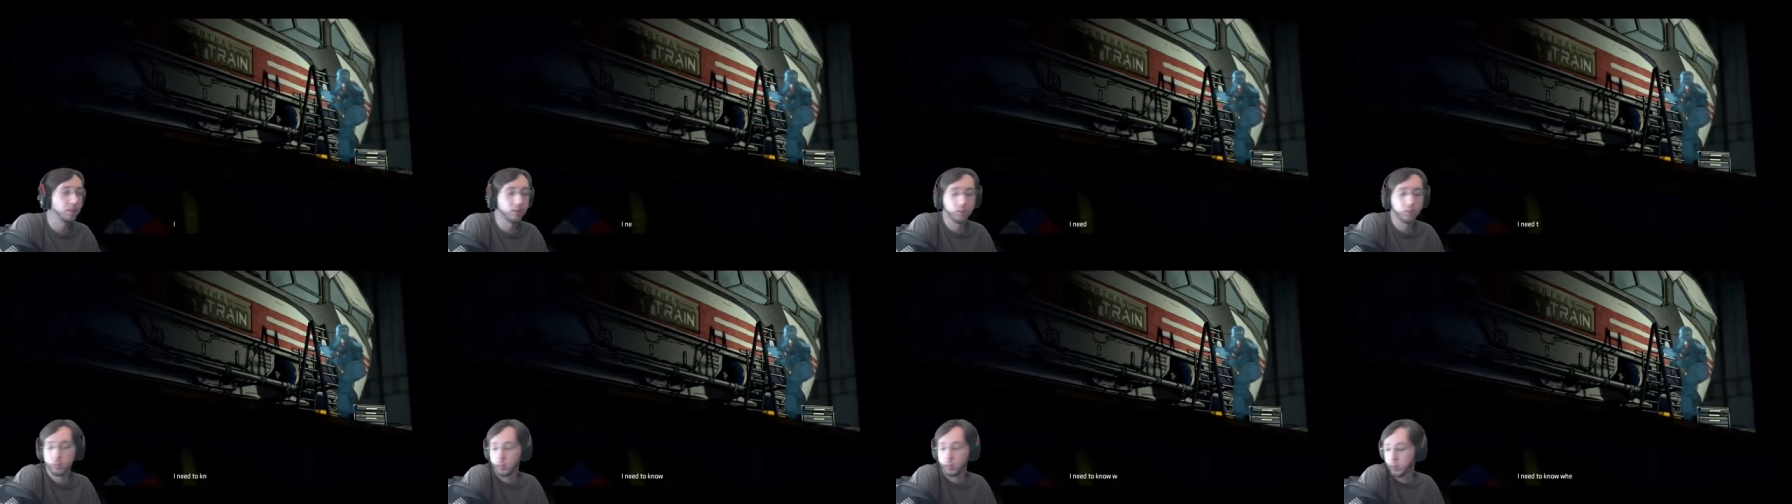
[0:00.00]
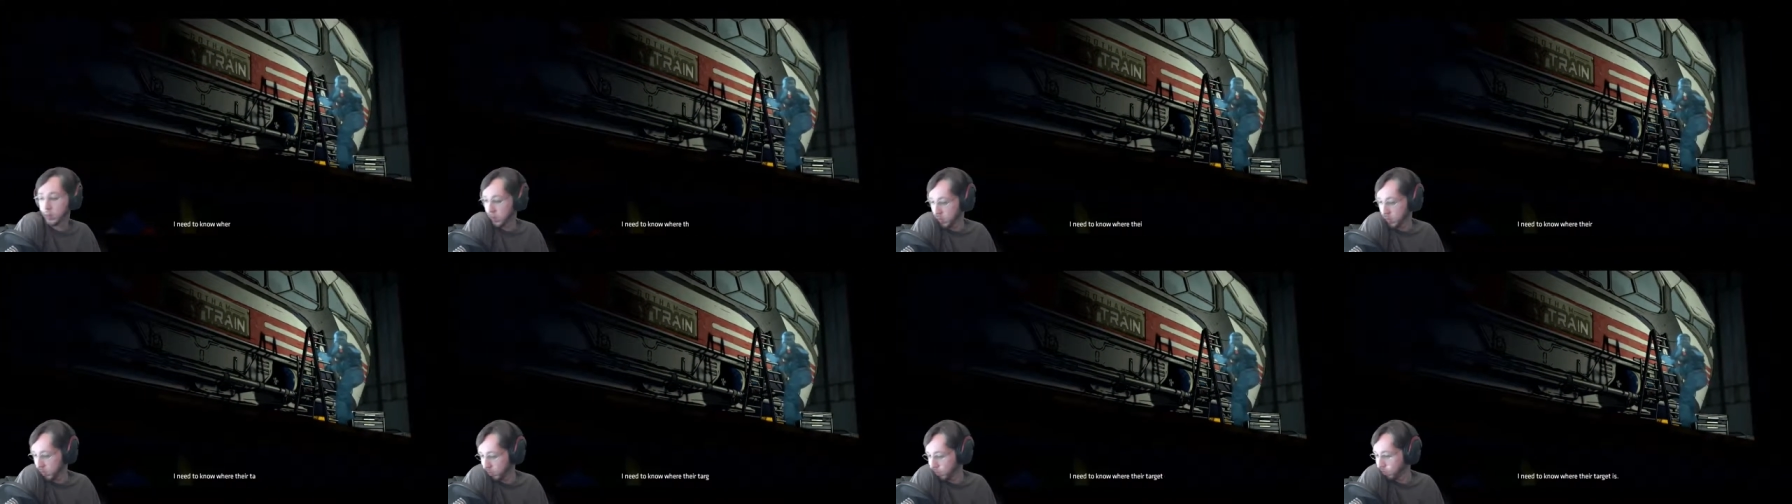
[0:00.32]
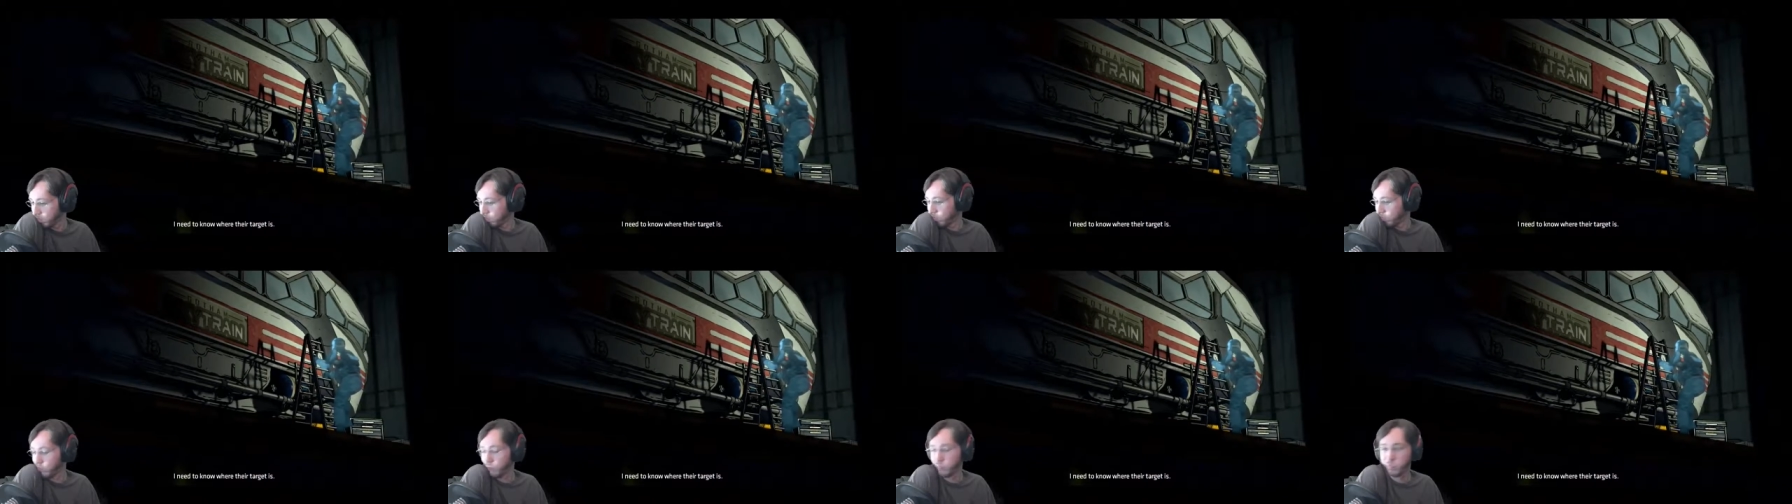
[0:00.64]
I need to
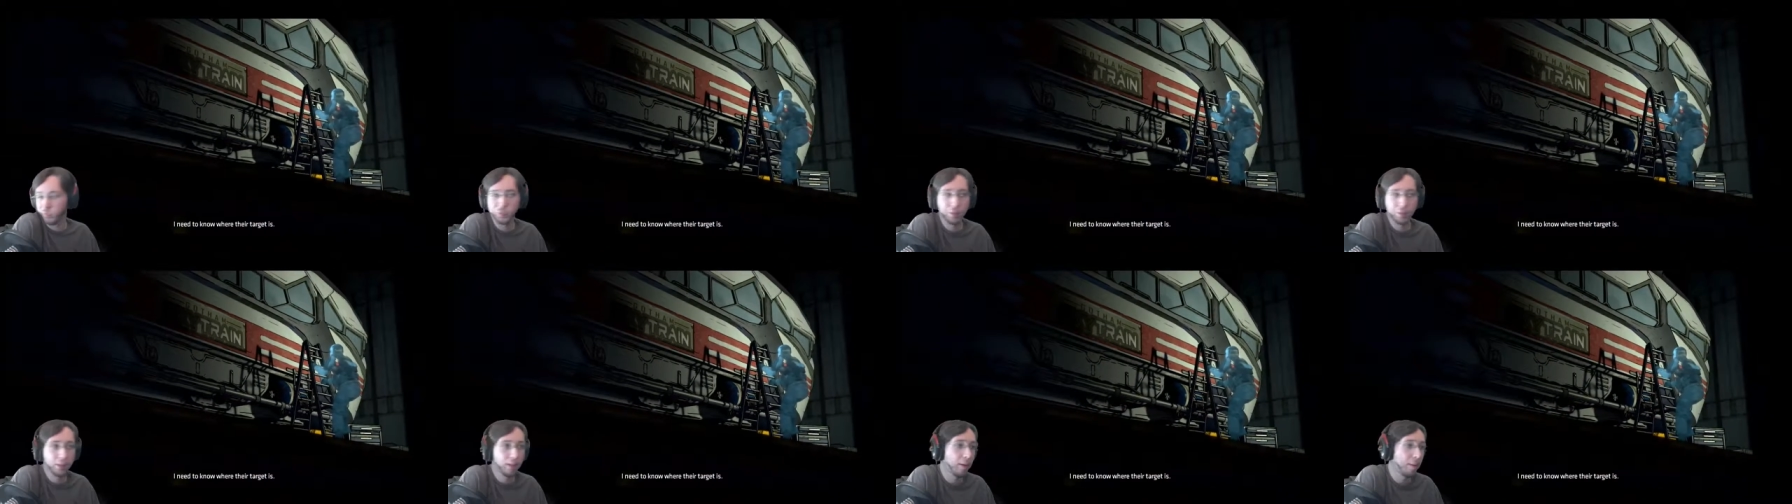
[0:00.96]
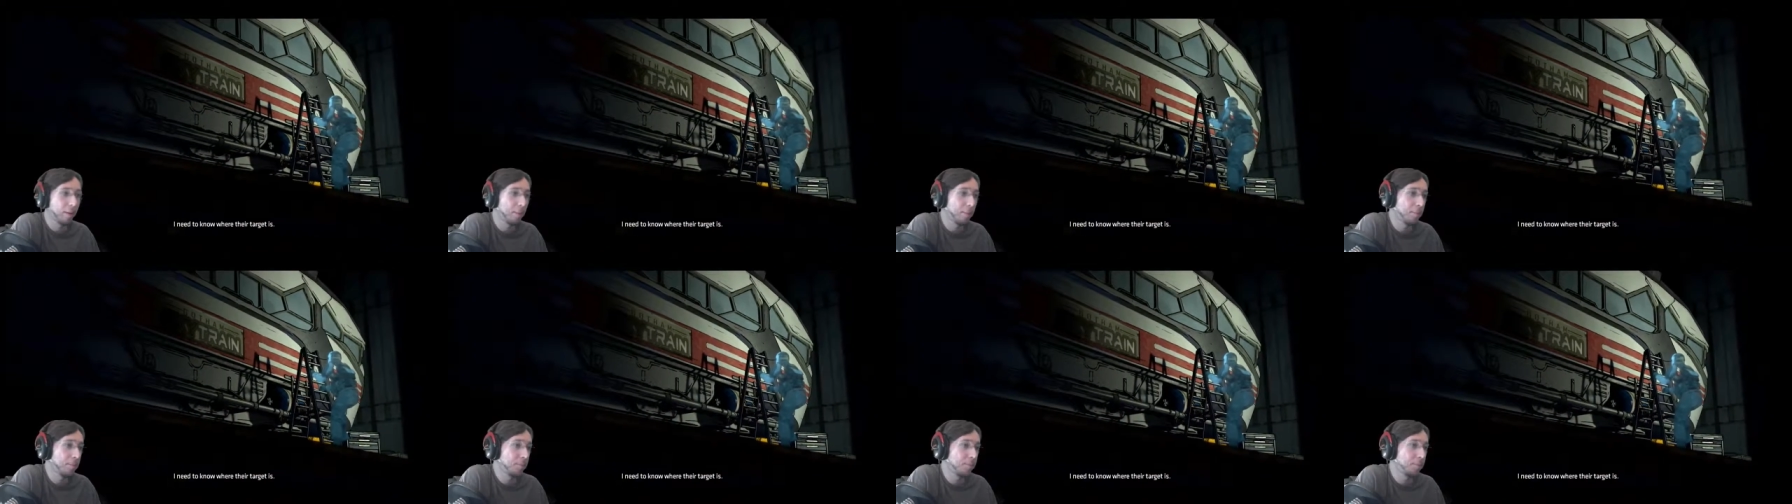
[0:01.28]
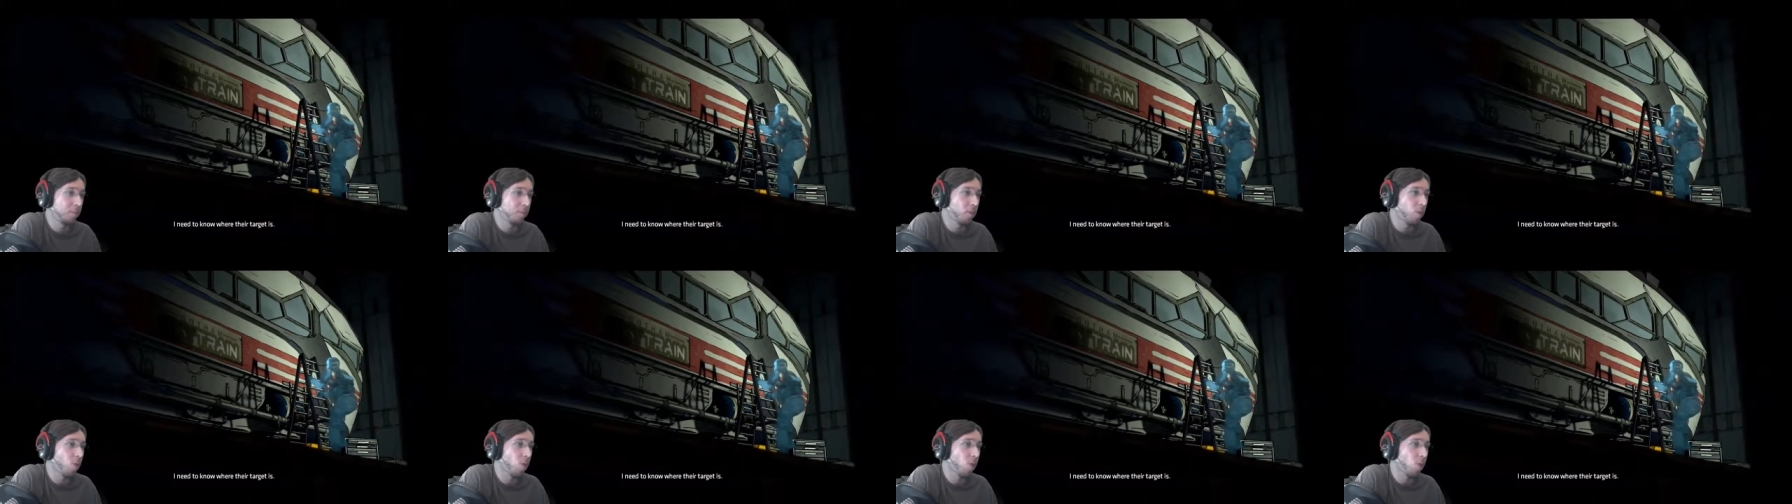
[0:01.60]
know where their target
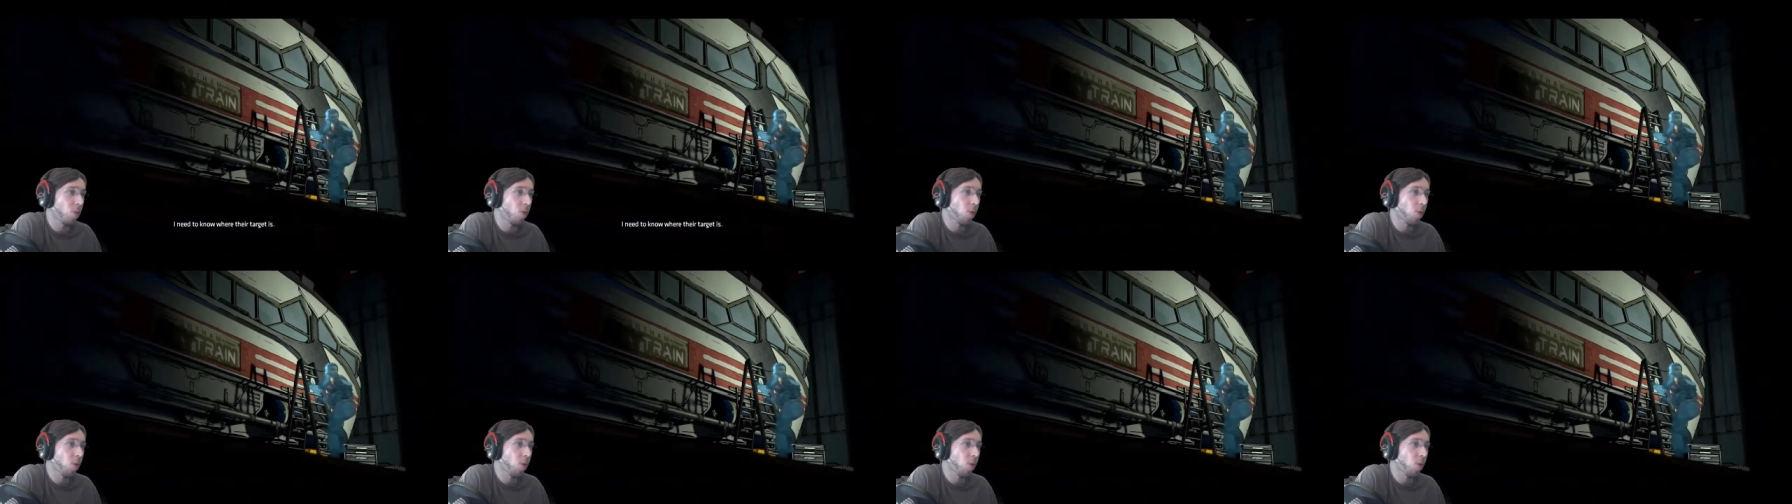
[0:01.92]
is.